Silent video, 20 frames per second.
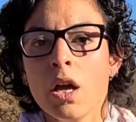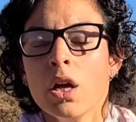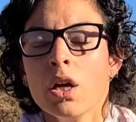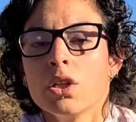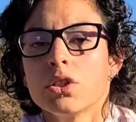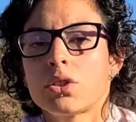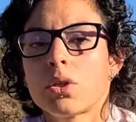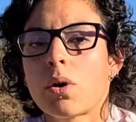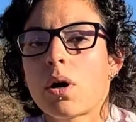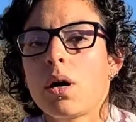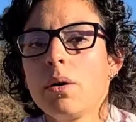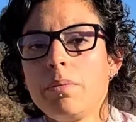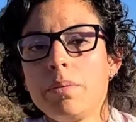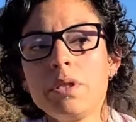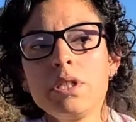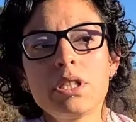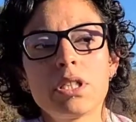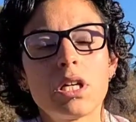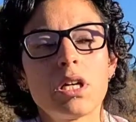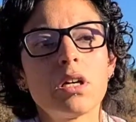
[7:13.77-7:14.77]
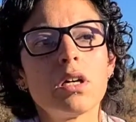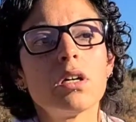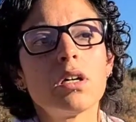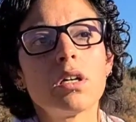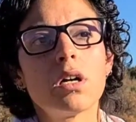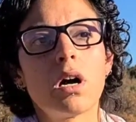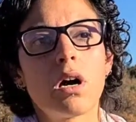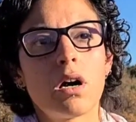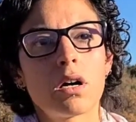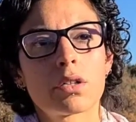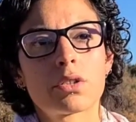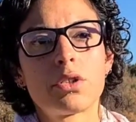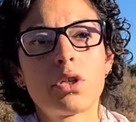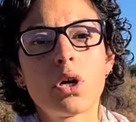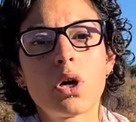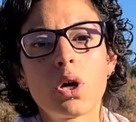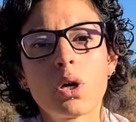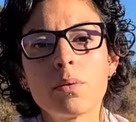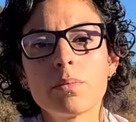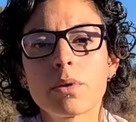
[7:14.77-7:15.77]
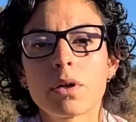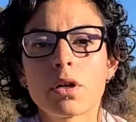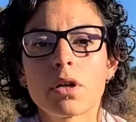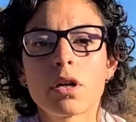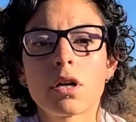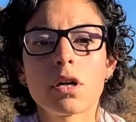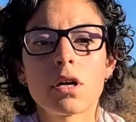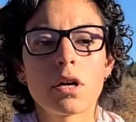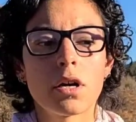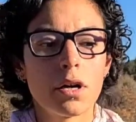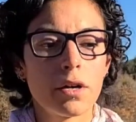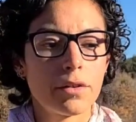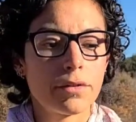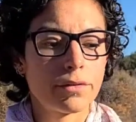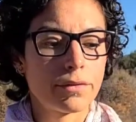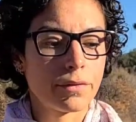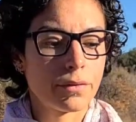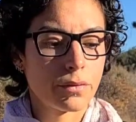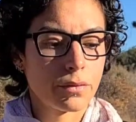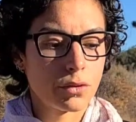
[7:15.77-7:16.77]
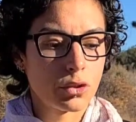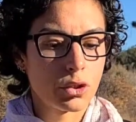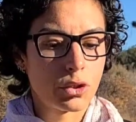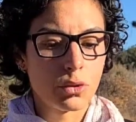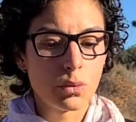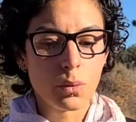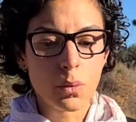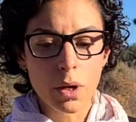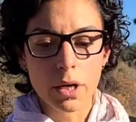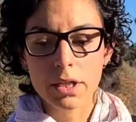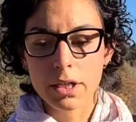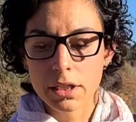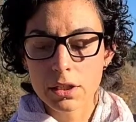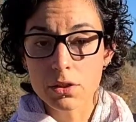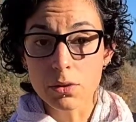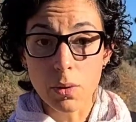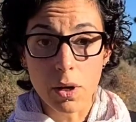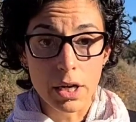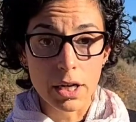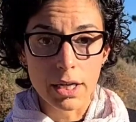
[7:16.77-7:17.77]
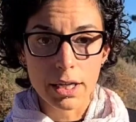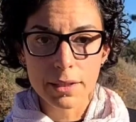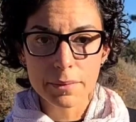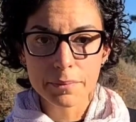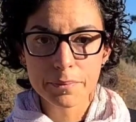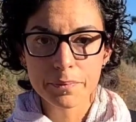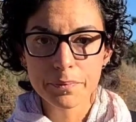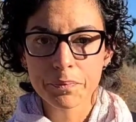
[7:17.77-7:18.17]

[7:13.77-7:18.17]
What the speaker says: So up until October of 2020,